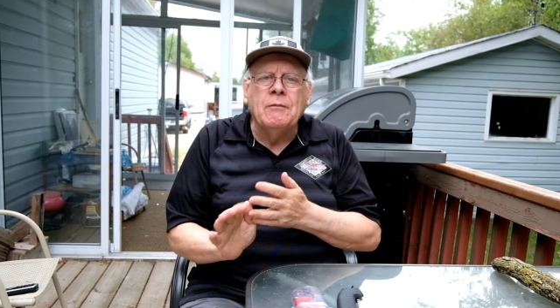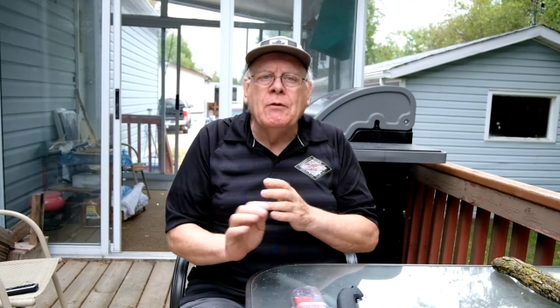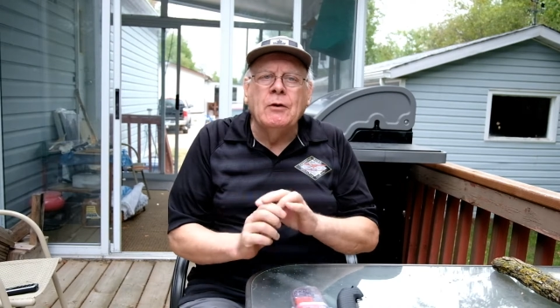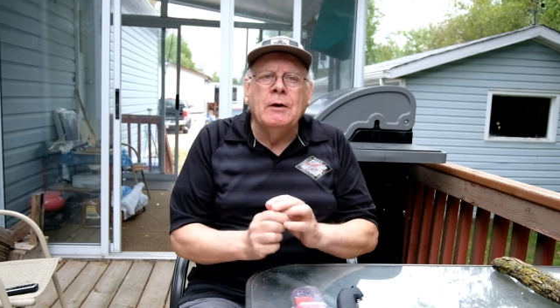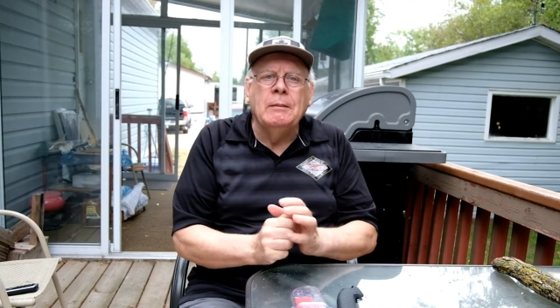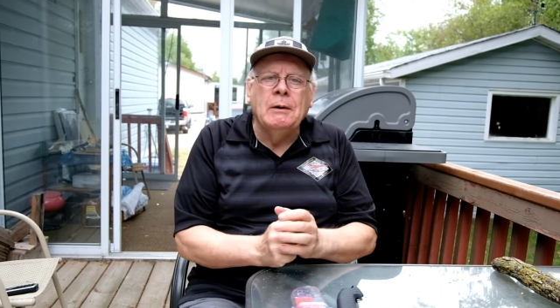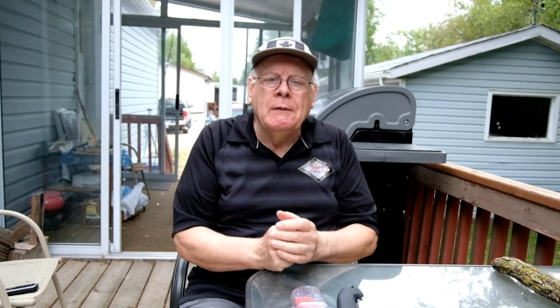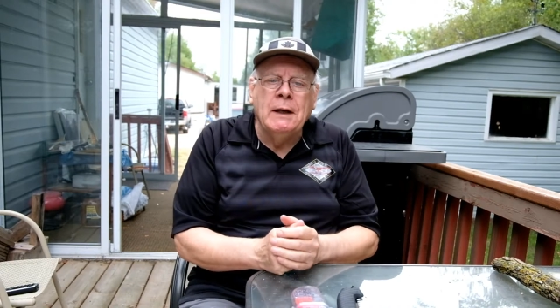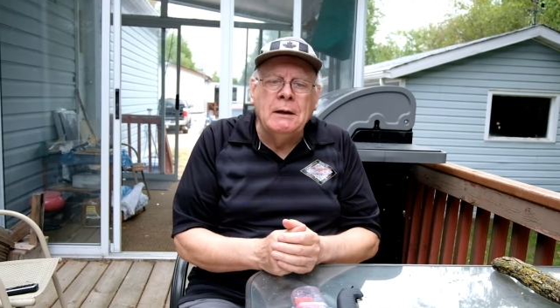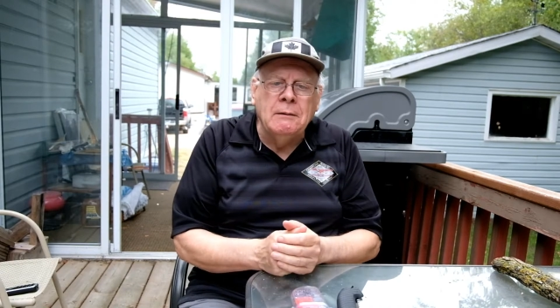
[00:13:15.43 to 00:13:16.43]
Sorry about
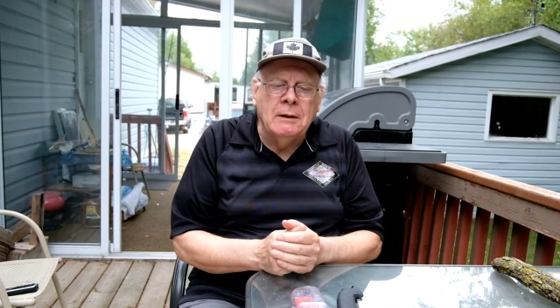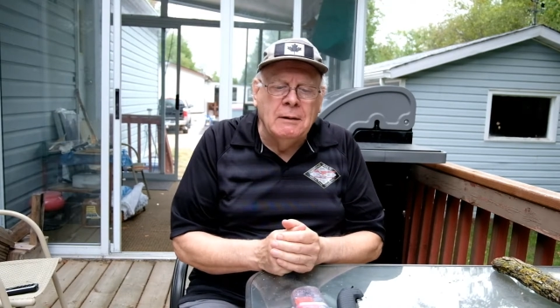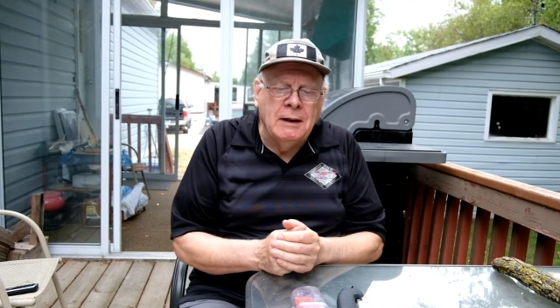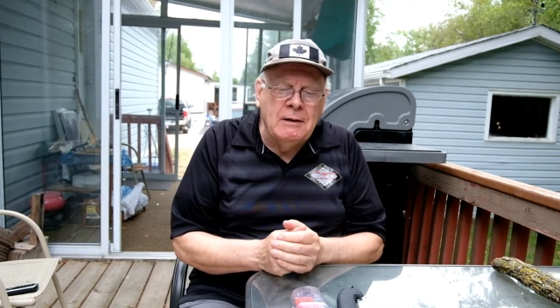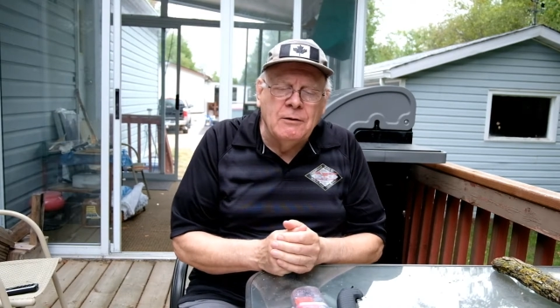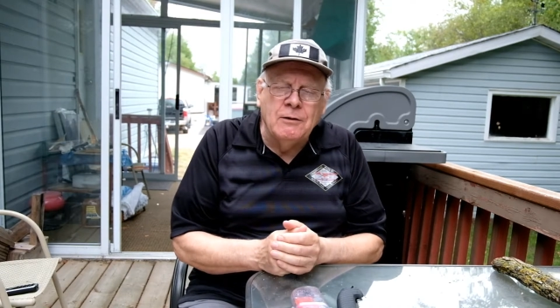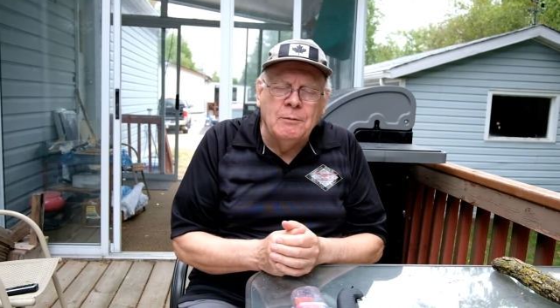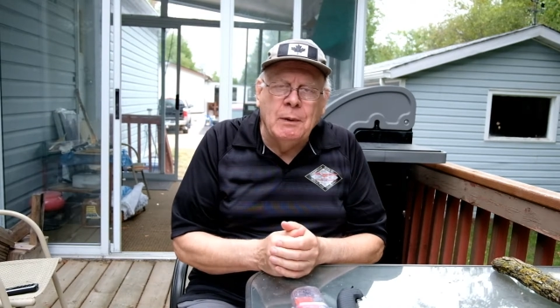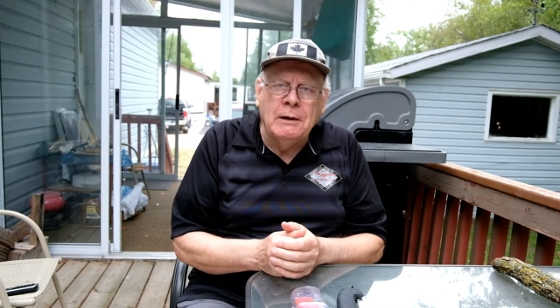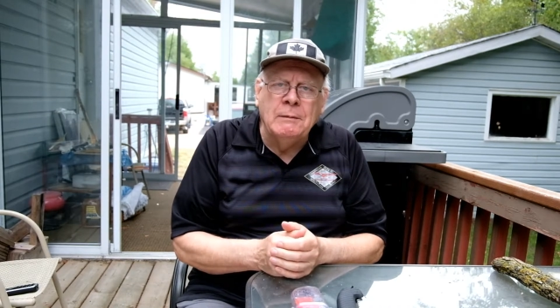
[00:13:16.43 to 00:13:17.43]
that. That's
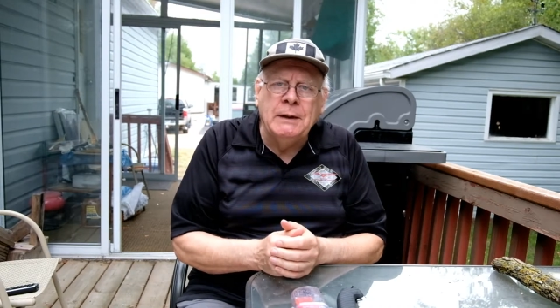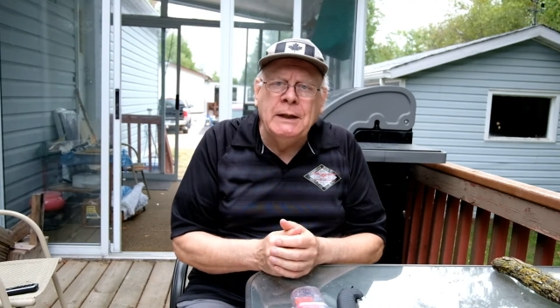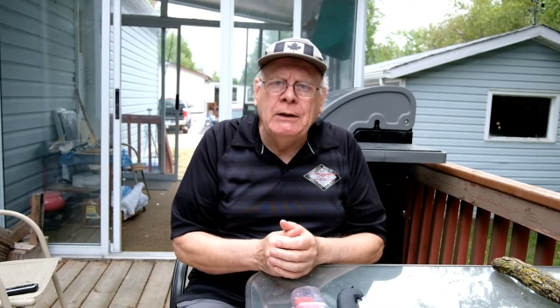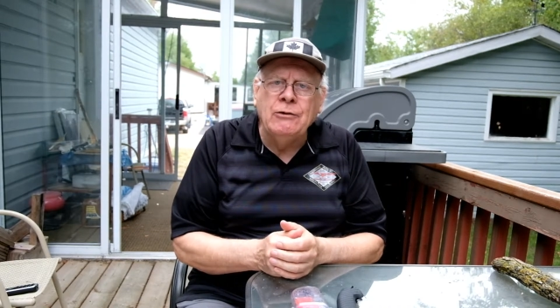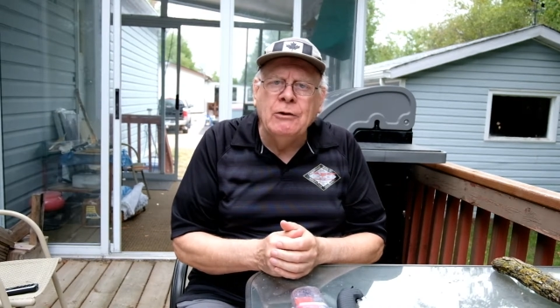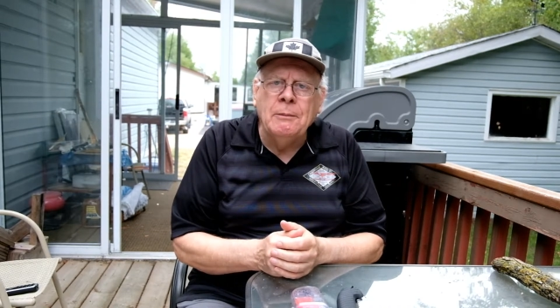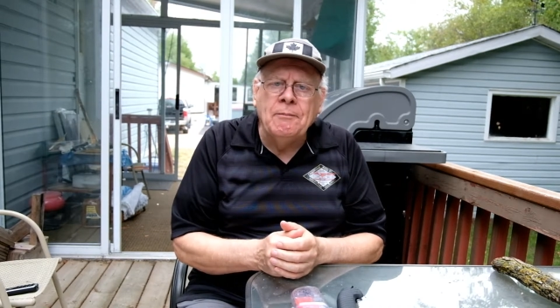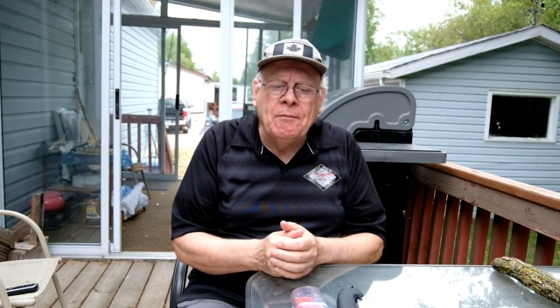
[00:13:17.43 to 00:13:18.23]
part of my nature.